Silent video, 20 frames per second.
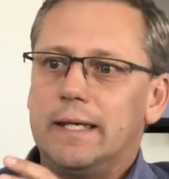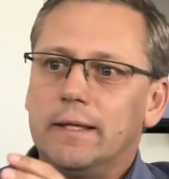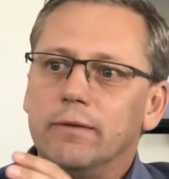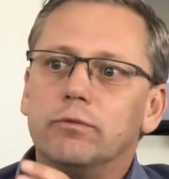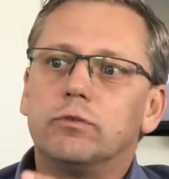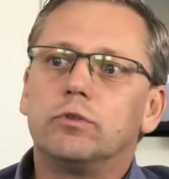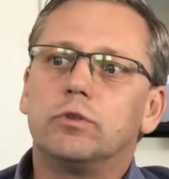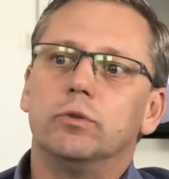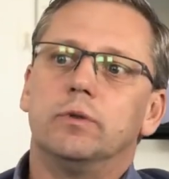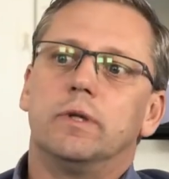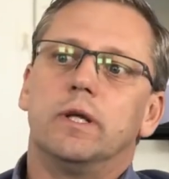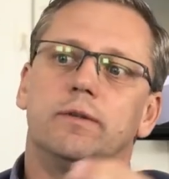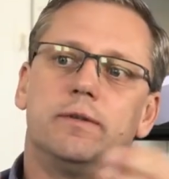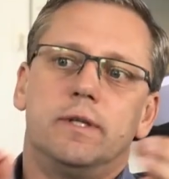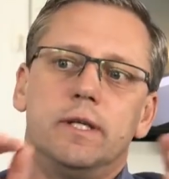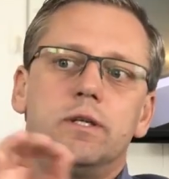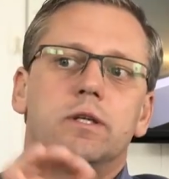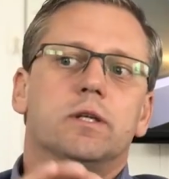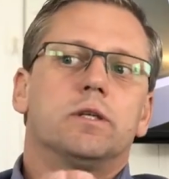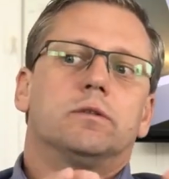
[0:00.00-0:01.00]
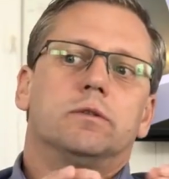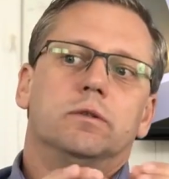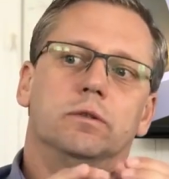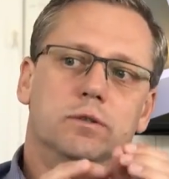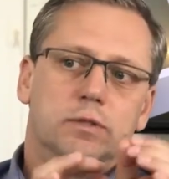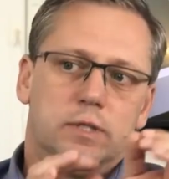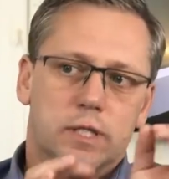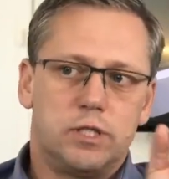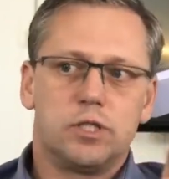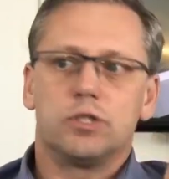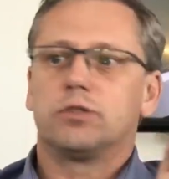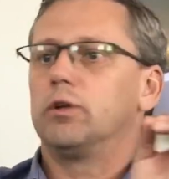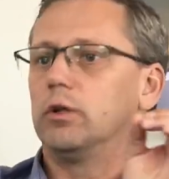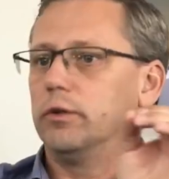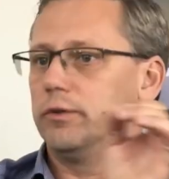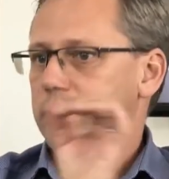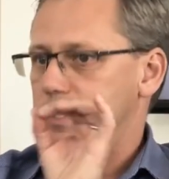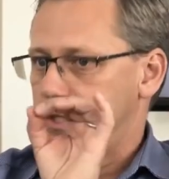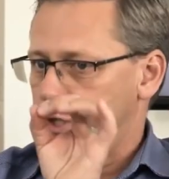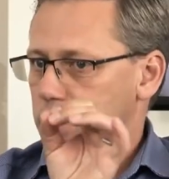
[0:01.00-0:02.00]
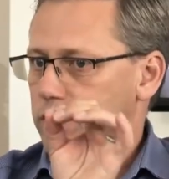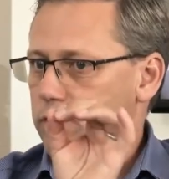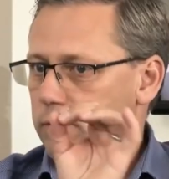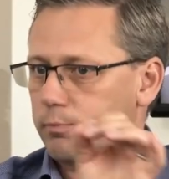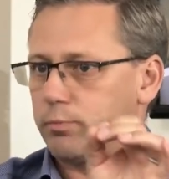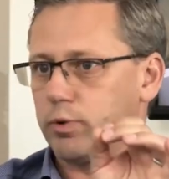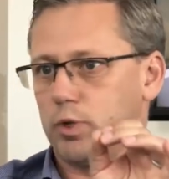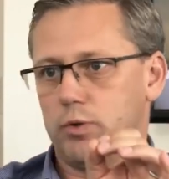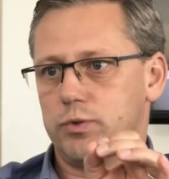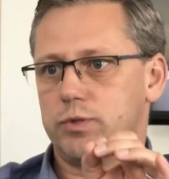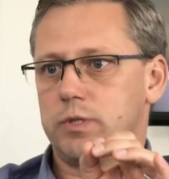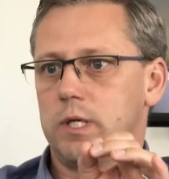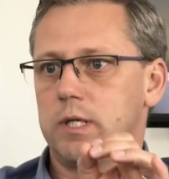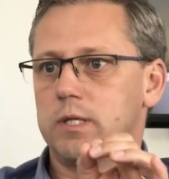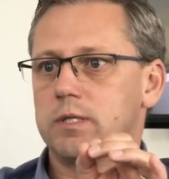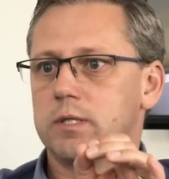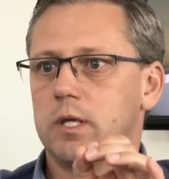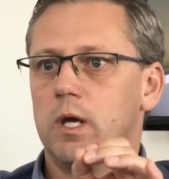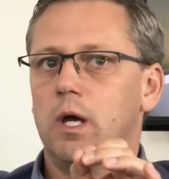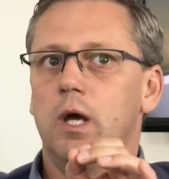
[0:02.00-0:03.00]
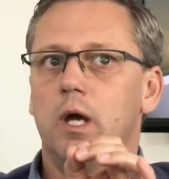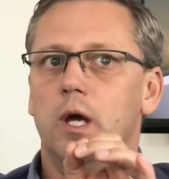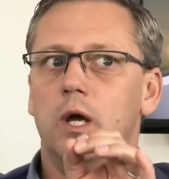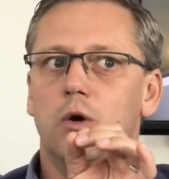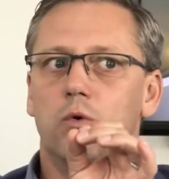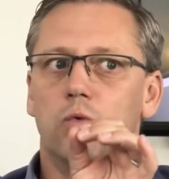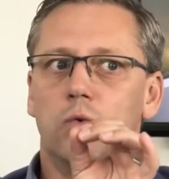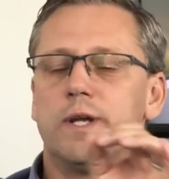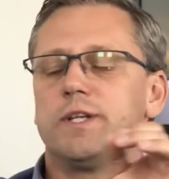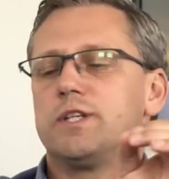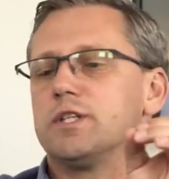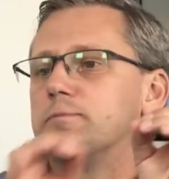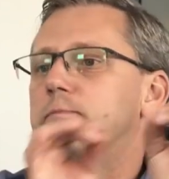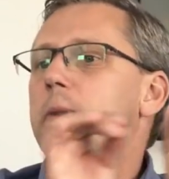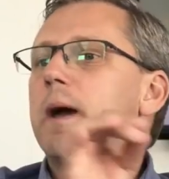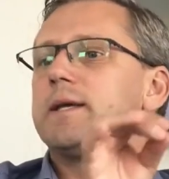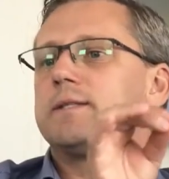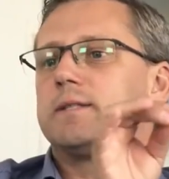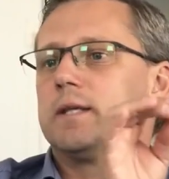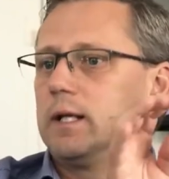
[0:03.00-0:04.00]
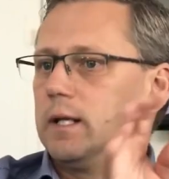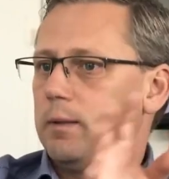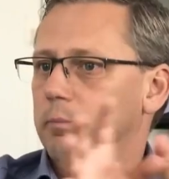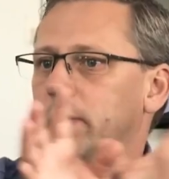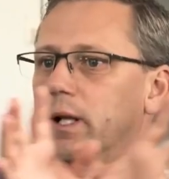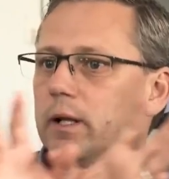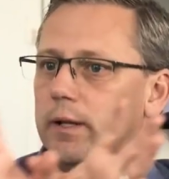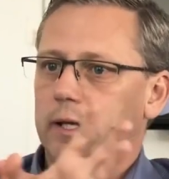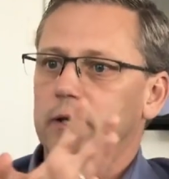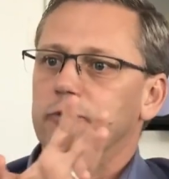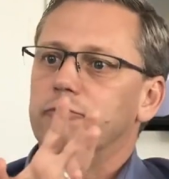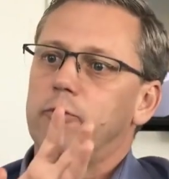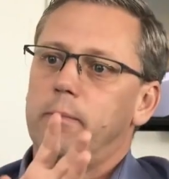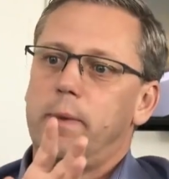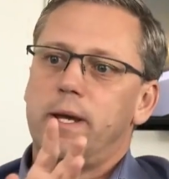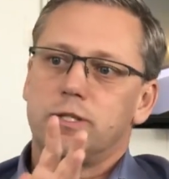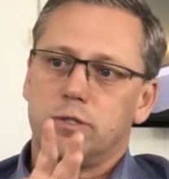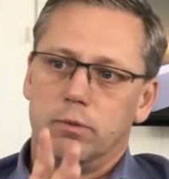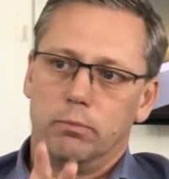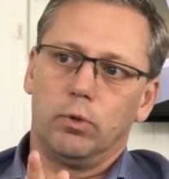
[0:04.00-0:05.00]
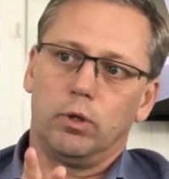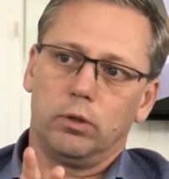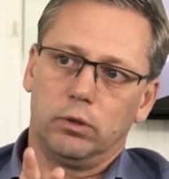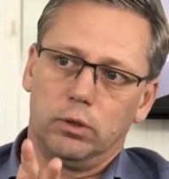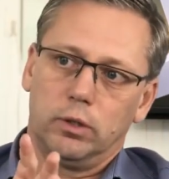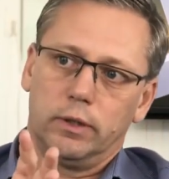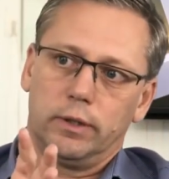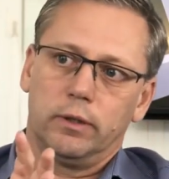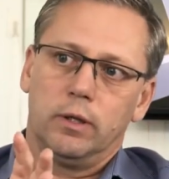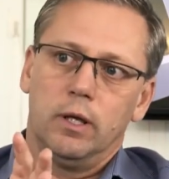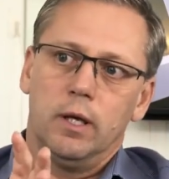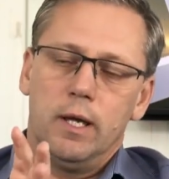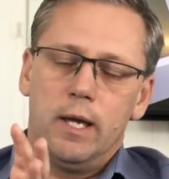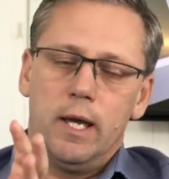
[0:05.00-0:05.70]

into the digital decision process, which is basically building information modeling.